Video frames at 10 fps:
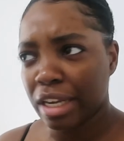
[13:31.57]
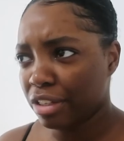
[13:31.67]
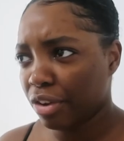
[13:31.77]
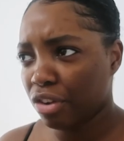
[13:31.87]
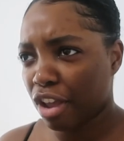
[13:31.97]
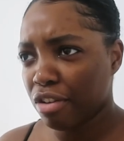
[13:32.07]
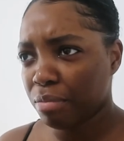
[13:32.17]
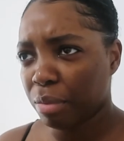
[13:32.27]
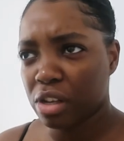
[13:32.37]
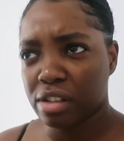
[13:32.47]
I don't know,
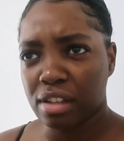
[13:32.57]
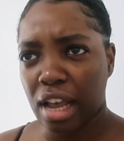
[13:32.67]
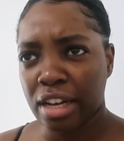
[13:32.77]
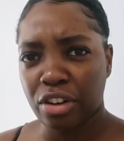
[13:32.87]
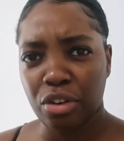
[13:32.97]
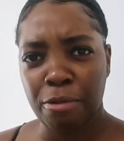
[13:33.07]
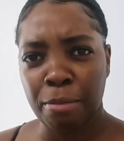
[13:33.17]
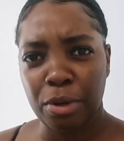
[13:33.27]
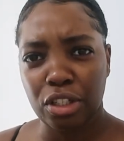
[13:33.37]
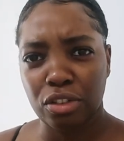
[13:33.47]
because I don't know if
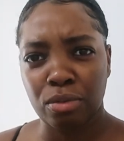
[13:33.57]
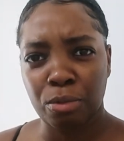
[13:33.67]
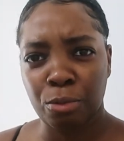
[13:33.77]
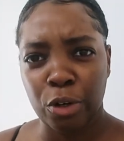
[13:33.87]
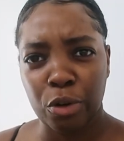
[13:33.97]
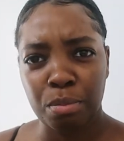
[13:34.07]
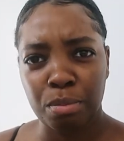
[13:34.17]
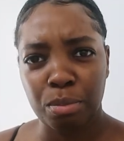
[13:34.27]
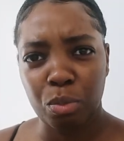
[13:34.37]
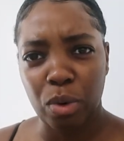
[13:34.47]
I'm gonna film
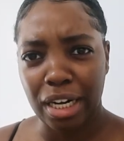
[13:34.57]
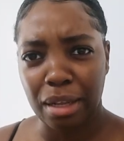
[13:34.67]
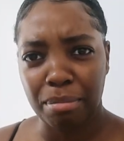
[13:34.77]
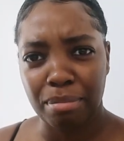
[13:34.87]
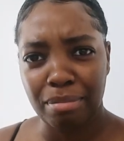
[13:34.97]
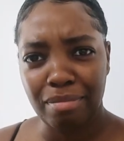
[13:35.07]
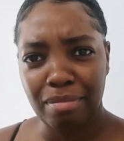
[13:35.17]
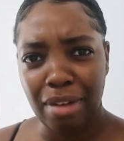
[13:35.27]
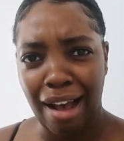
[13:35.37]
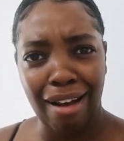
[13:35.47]
while I'm
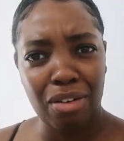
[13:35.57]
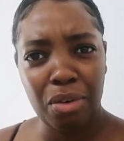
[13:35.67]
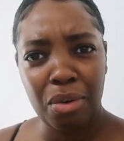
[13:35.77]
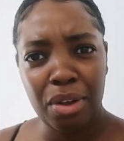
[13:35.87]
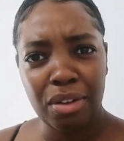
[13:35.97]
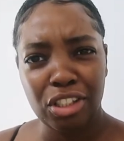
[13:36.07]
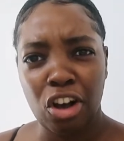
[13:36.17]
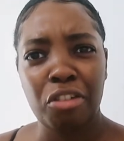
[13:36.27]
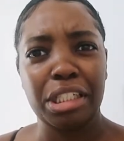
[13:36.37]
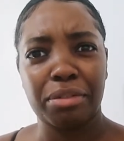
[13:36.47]
out.
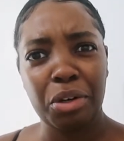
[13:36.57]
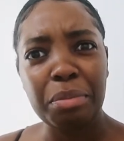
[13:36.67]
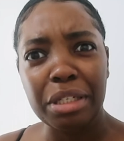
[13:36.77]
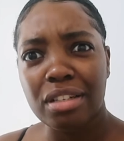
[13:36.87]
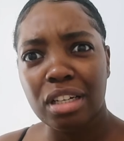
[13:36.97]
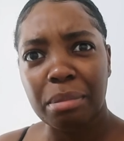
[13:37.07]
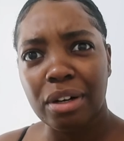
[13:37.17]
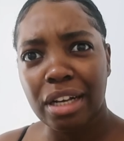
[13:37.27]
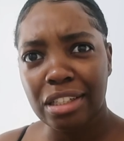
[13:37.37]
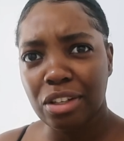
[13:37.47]
Can't really film in this in the
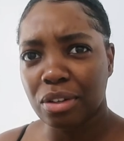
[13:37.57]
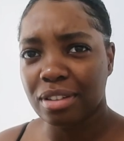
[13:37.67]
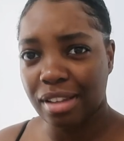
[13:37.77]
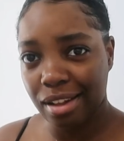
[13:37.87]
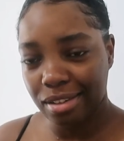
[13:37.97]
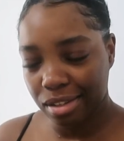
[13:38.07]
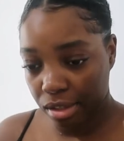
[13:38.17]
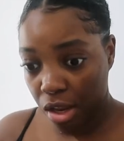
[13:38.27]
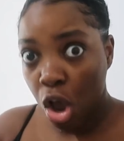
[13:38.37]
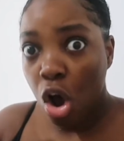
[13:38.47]
mall, can you? Because that's
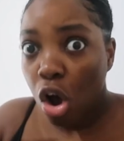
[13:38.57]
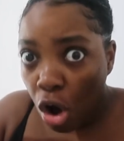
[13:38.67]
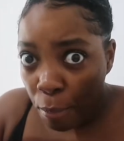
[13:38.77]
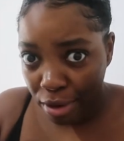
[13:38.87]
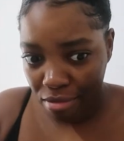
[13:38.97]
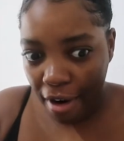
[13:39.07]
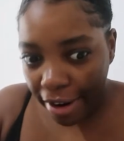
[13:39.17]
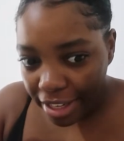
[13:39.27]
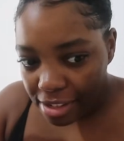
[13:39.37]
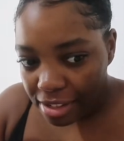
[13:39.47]

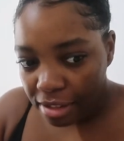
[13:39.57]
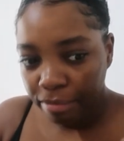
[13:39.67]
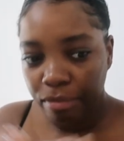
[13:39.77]
copyright.